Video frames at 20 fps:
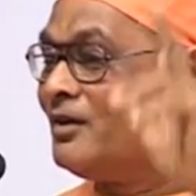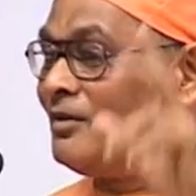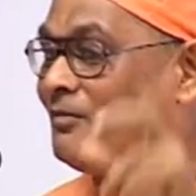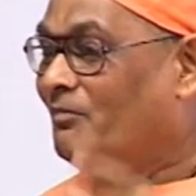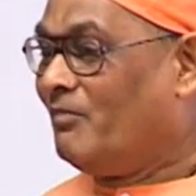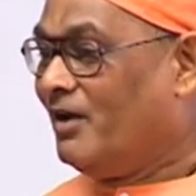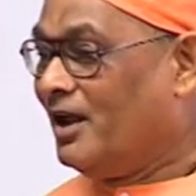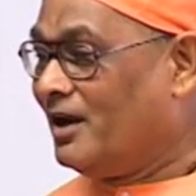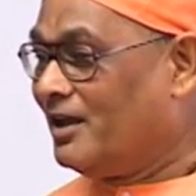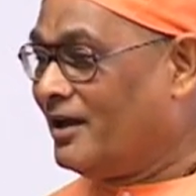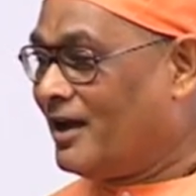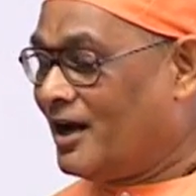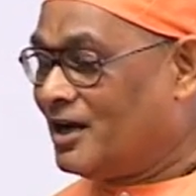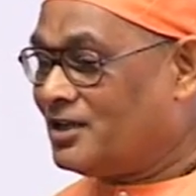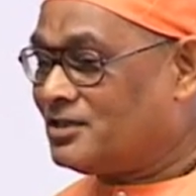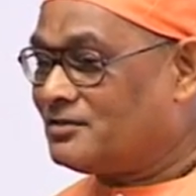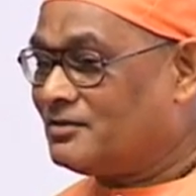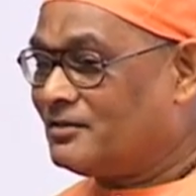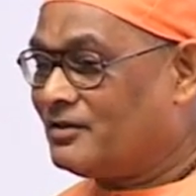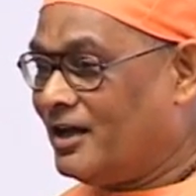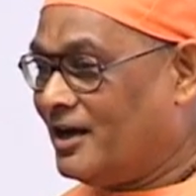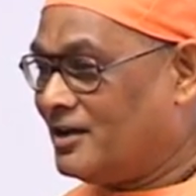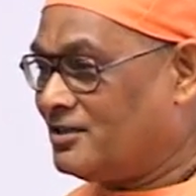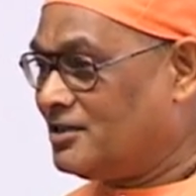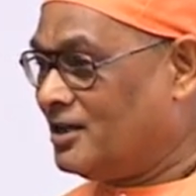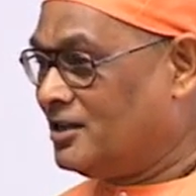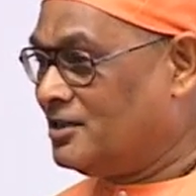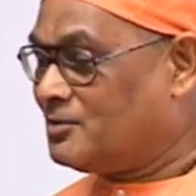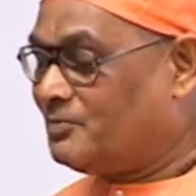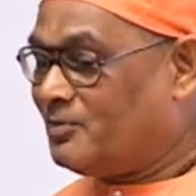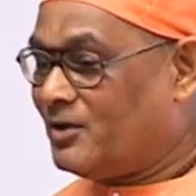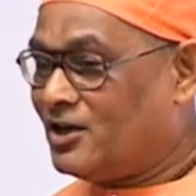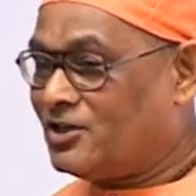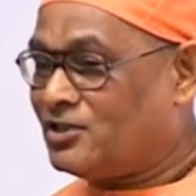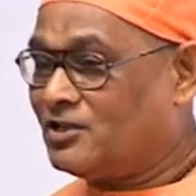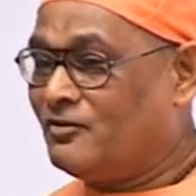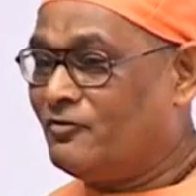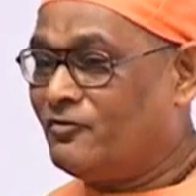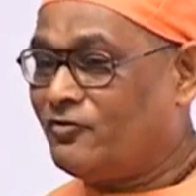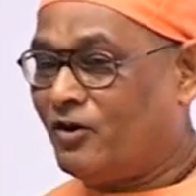Bill Gates gets the
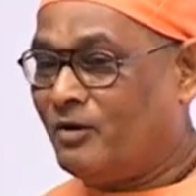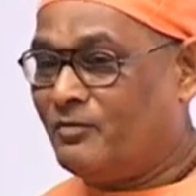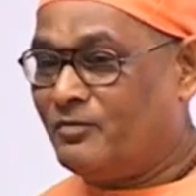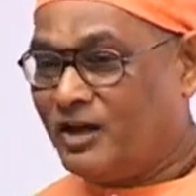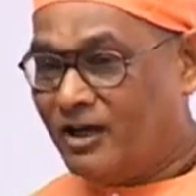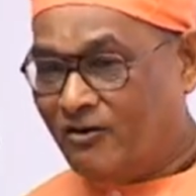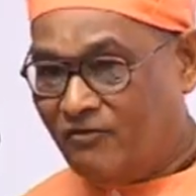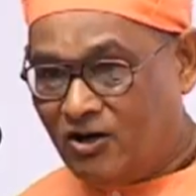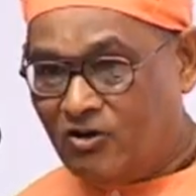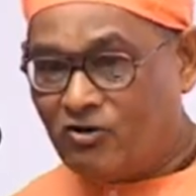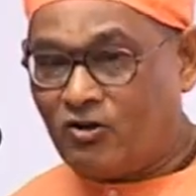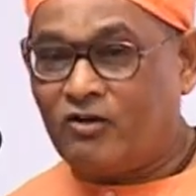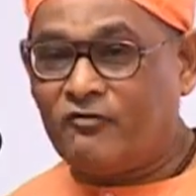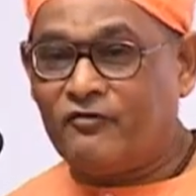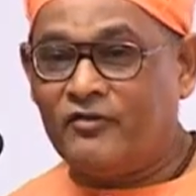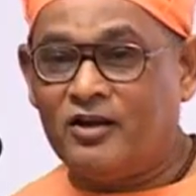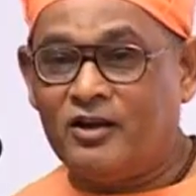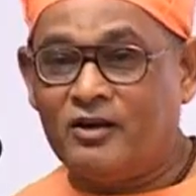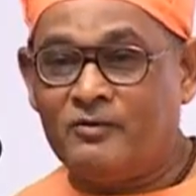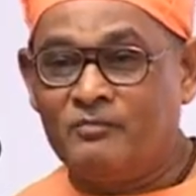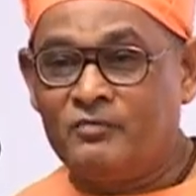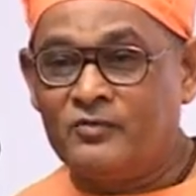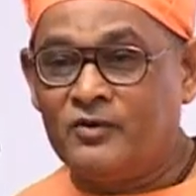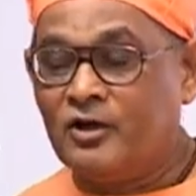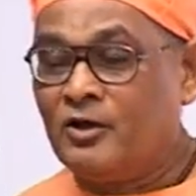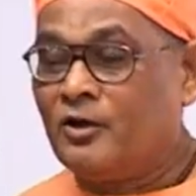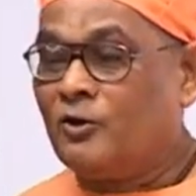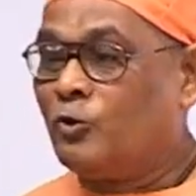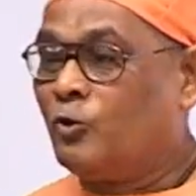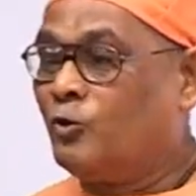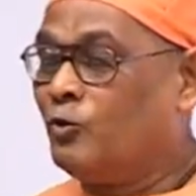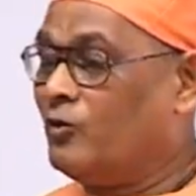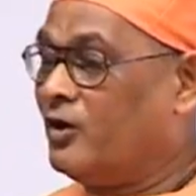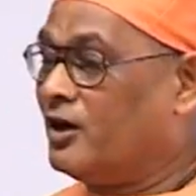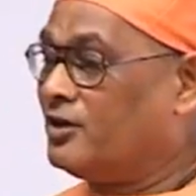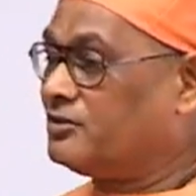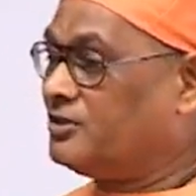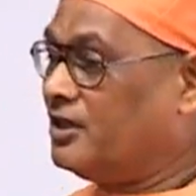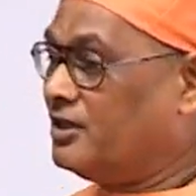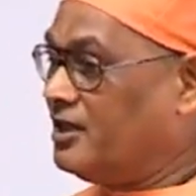inspiration from David Rockefeller, who
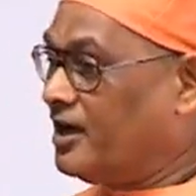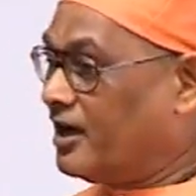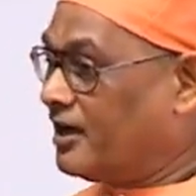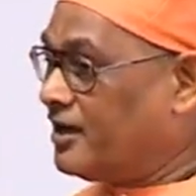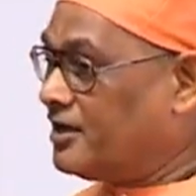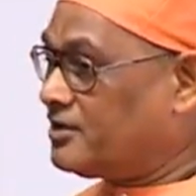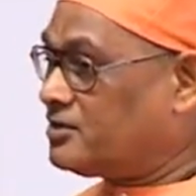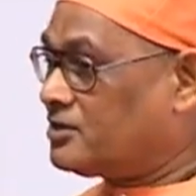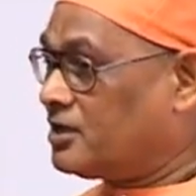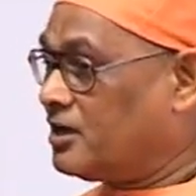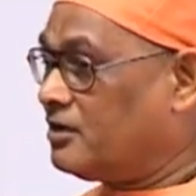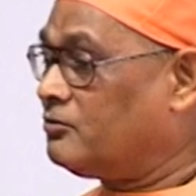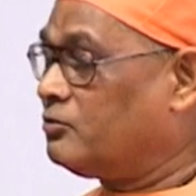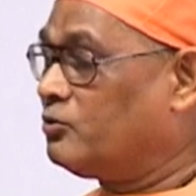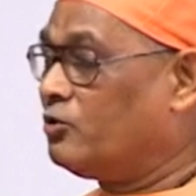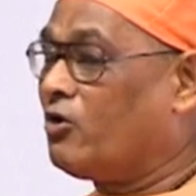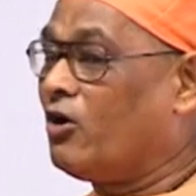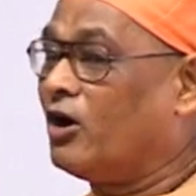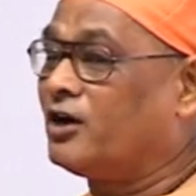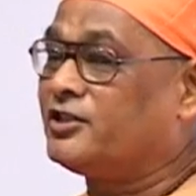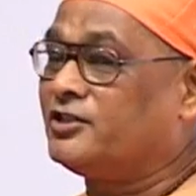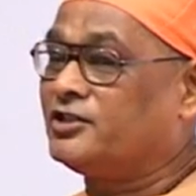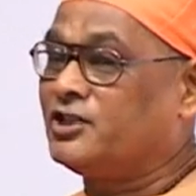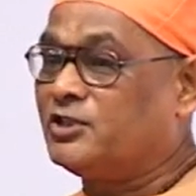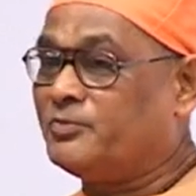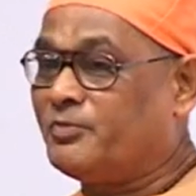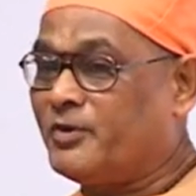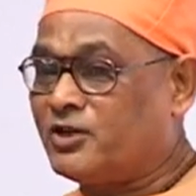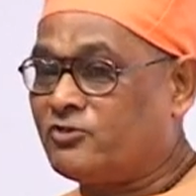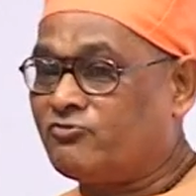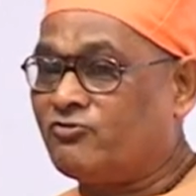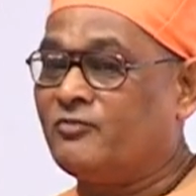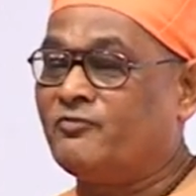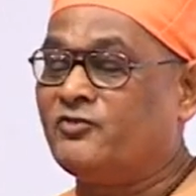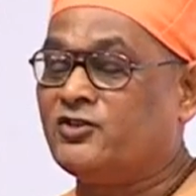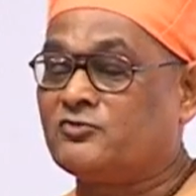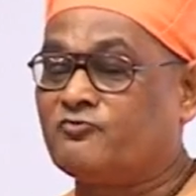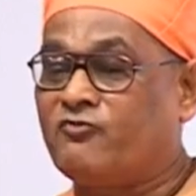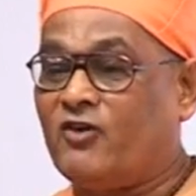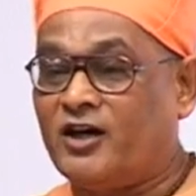was the youngest son who got his inspiration from
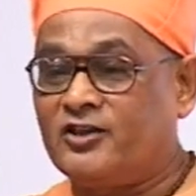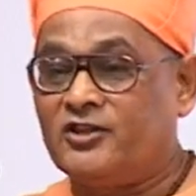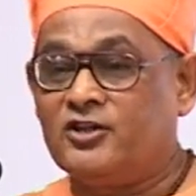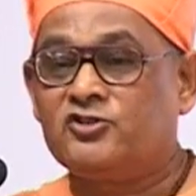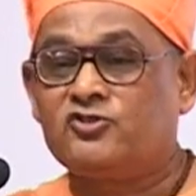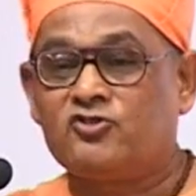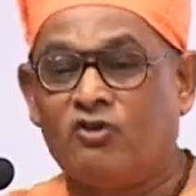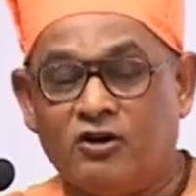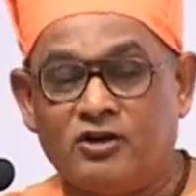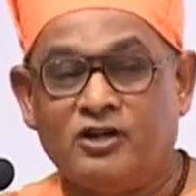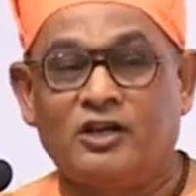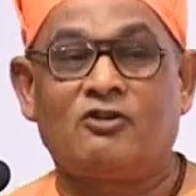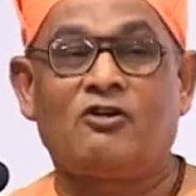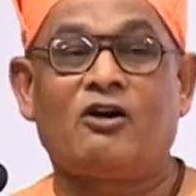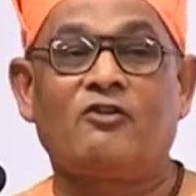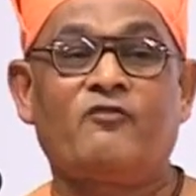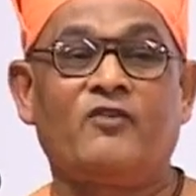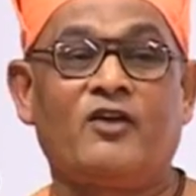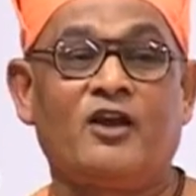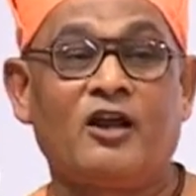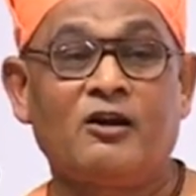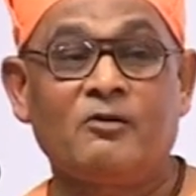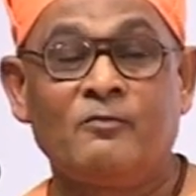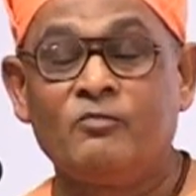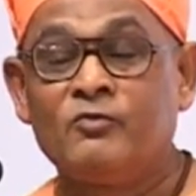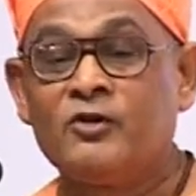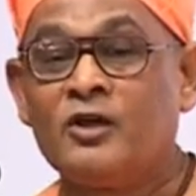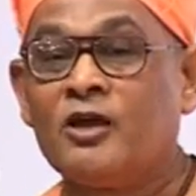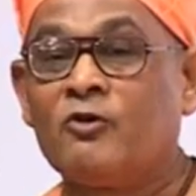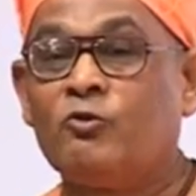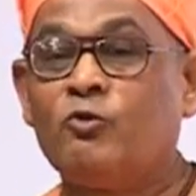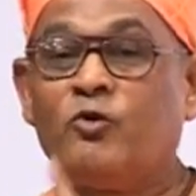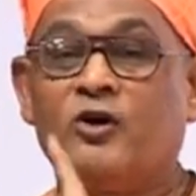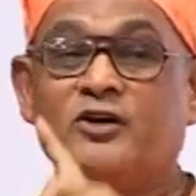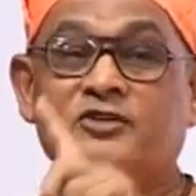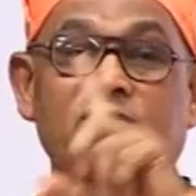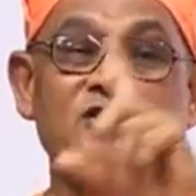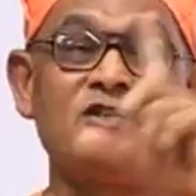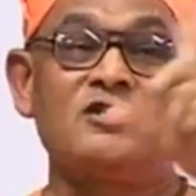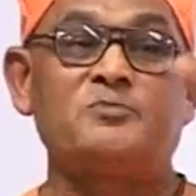his father John D. Rockefeller, who
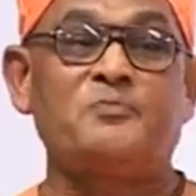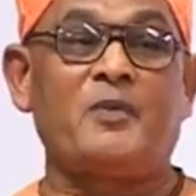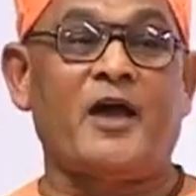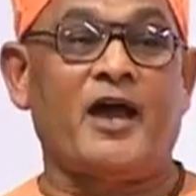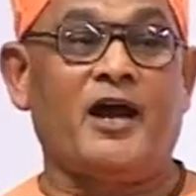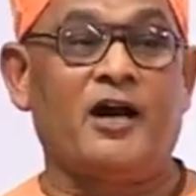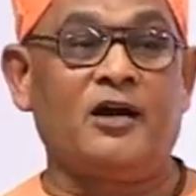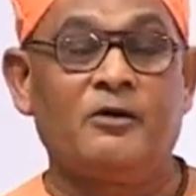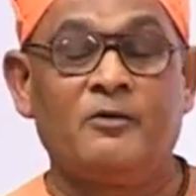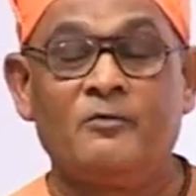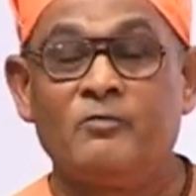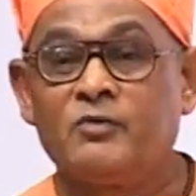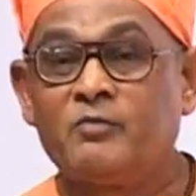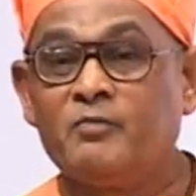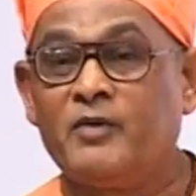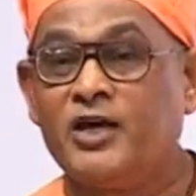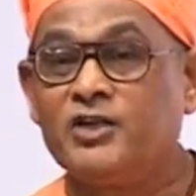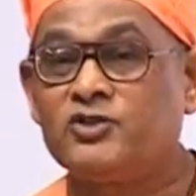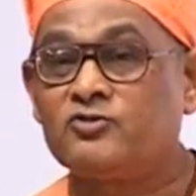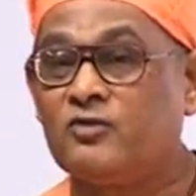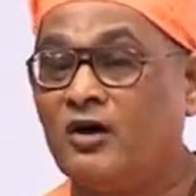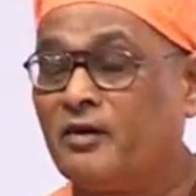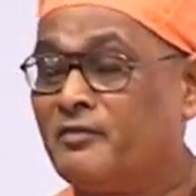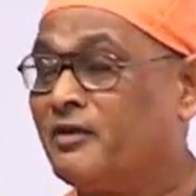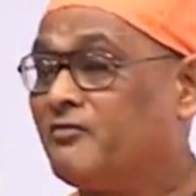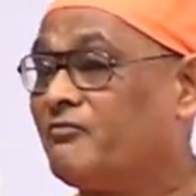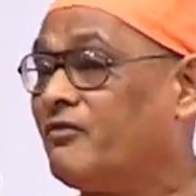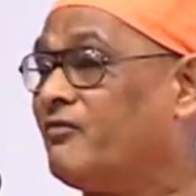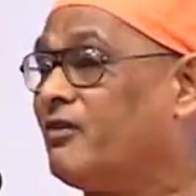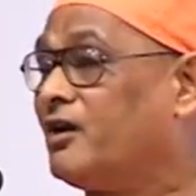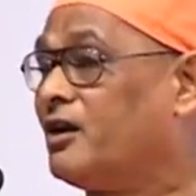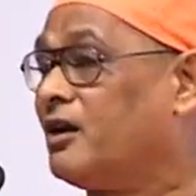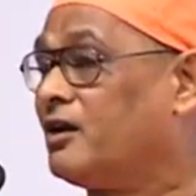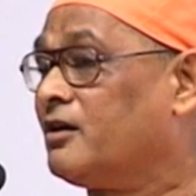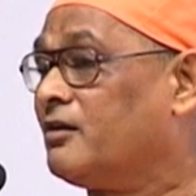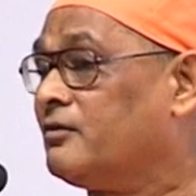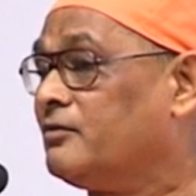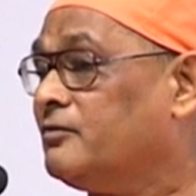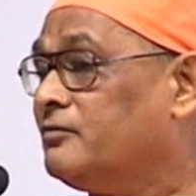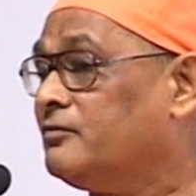was inspired by Swami Vivekananda.